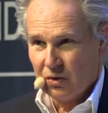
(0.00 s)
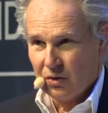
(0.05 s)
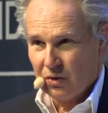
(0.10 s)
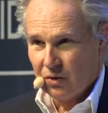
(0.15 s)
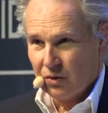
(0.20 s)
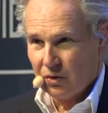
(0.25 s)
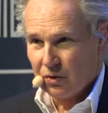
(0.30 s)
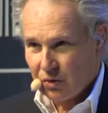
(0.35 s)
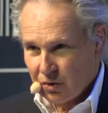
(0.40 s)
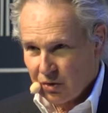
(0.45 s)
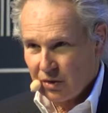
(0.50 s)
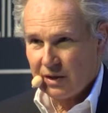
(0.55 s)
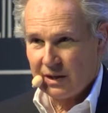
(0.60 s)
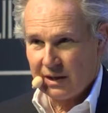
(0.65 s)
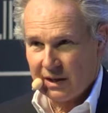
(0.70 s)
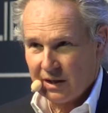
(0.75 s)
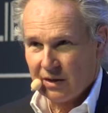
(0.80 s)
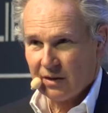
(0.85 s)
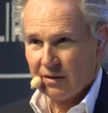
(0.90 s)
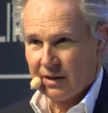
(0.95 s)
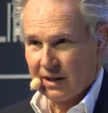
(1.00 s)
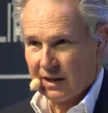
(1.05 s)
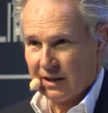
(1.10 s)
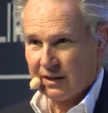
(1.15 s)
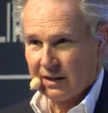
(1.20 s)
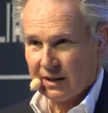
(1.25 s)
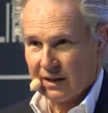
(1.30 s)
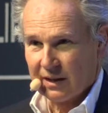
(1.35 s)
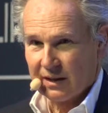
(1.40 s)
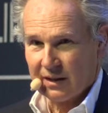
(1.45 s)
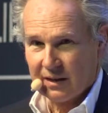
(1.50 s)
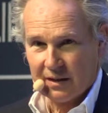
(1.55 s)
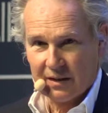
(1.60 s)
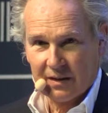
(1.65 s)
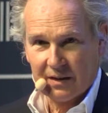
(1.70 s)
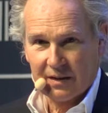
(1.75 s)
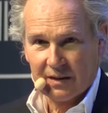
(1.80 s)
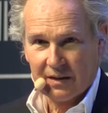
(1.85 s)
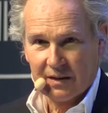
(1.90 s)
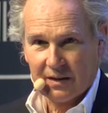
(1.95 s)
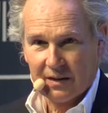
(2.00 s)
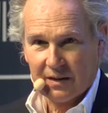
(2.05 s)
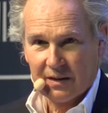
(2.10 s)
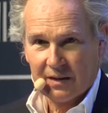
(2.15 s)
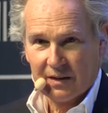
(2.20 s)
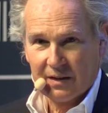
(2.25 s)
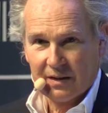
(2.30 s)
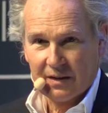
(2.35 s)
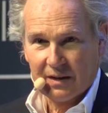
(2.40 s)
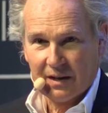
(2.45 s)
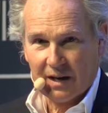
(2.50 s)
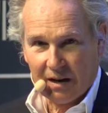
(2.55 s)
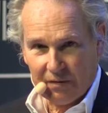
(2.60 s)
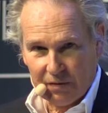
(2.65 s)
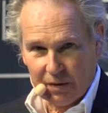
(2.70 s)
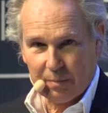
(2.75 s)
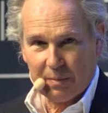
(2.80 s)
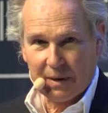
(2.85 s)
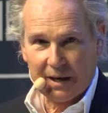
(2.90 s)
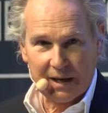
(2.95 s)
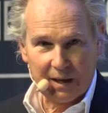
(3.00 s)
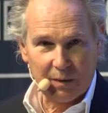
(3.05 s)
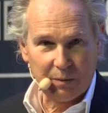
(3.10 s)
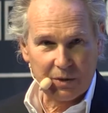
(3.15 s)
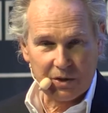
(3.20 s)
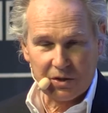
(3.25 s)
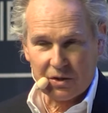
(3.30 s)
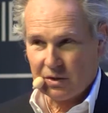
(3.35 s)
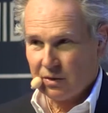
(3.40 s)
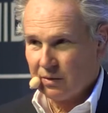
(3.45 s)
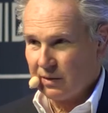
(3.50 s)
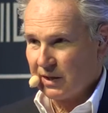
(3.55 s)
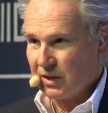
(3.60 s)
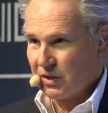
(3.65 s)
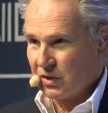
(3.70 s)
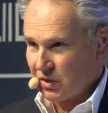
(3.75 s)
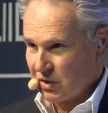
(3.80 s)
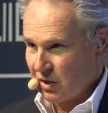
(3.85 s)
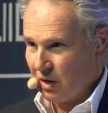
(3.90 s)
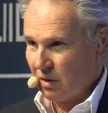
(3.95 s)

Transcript: you couldn't hear anything. Everybody was doing so